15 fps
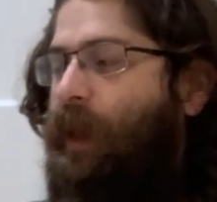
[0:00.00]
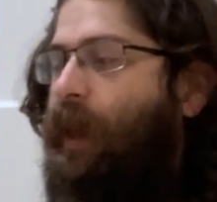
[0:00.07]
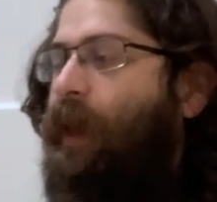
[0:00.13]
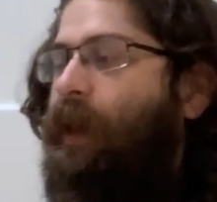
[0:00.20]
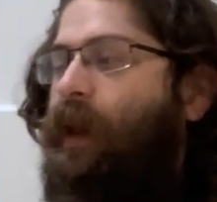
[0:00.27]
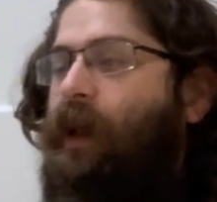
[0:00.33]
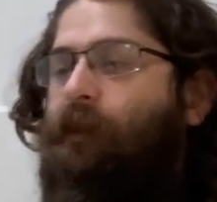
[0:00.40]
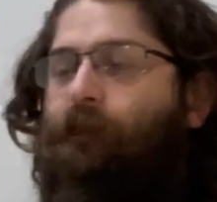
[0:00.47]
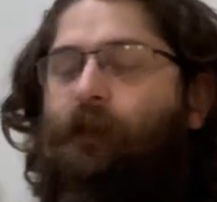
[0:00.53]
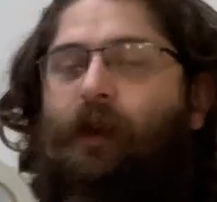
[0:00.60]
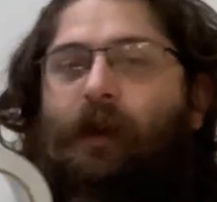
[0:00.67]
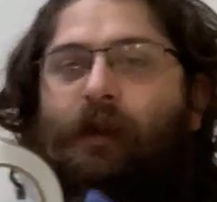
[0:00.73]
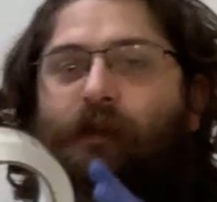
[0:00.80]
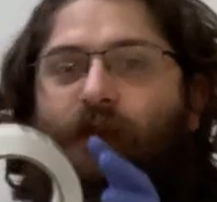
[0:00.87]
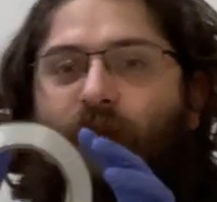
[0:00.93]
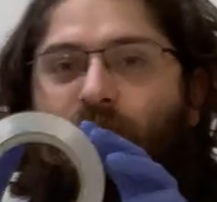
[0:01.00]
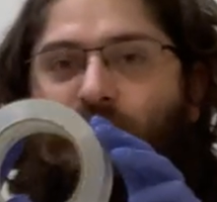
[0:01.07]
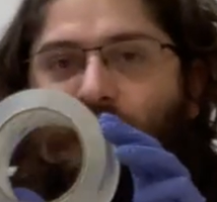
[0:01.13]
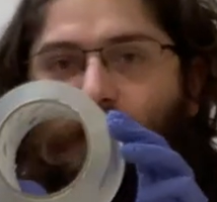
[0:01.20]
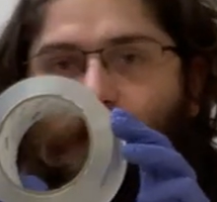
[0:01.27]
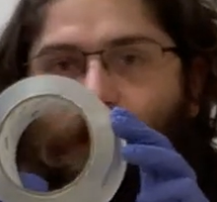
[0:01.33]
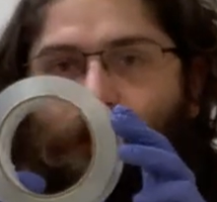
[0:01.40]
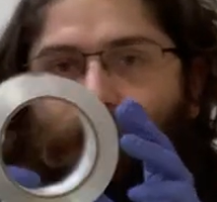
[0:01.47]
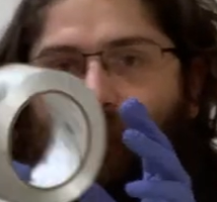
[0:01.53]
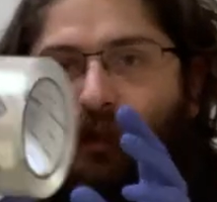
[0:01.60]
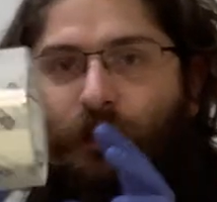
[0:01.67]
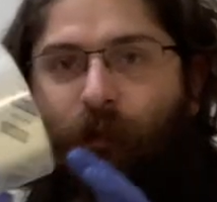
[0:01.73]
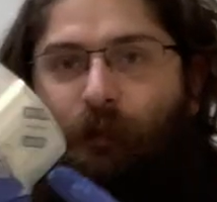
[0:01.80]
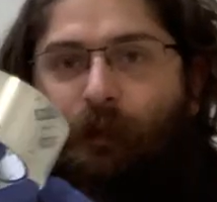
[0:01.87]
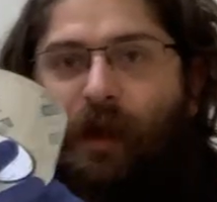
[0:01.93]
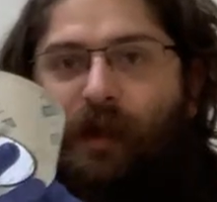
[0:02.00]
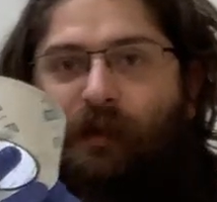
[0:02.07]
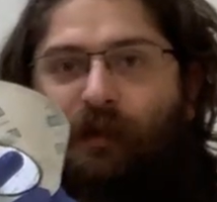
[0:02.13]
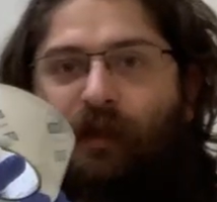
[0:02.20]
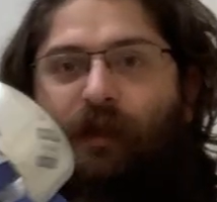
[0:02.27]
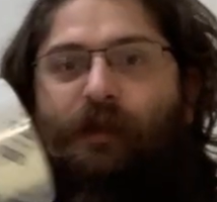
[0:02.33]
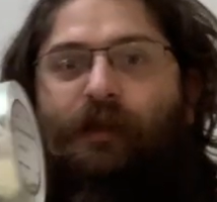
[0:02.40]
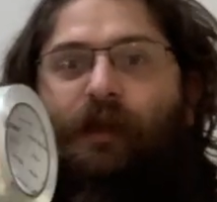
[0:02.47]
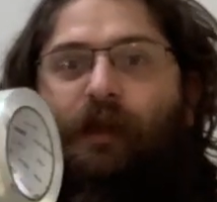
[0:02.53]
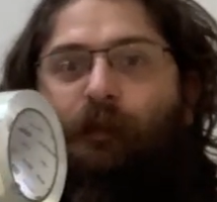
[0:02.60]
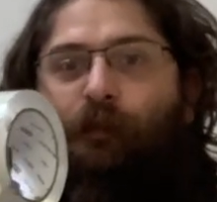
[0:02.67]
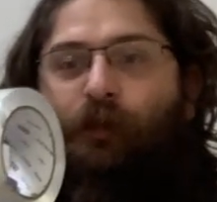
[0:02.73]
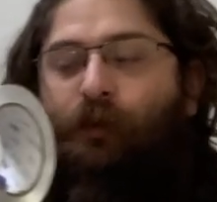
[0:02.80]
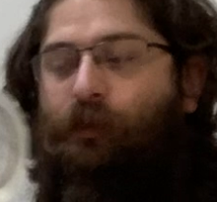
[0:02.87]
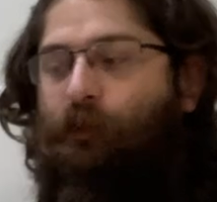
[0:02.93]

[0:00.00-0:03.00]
And I've got clear masking tape,